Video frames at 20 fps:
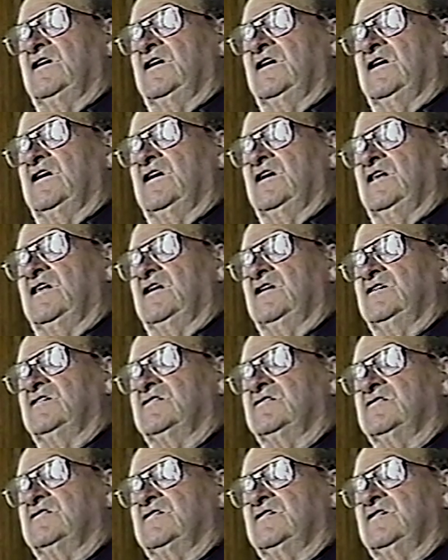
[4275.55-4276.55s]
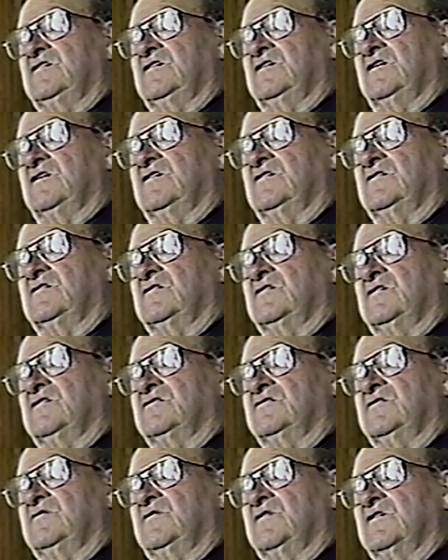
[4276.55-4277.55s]
And then she
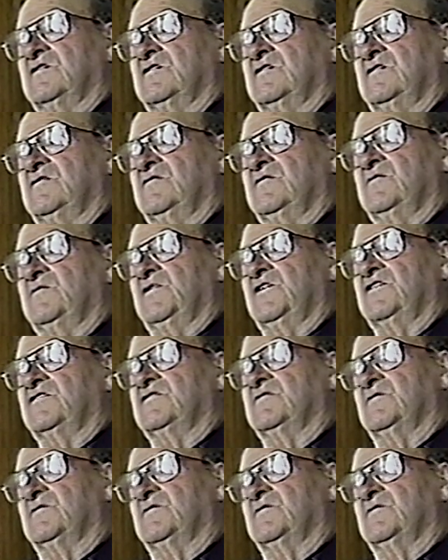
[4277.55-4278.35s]
worked in different places,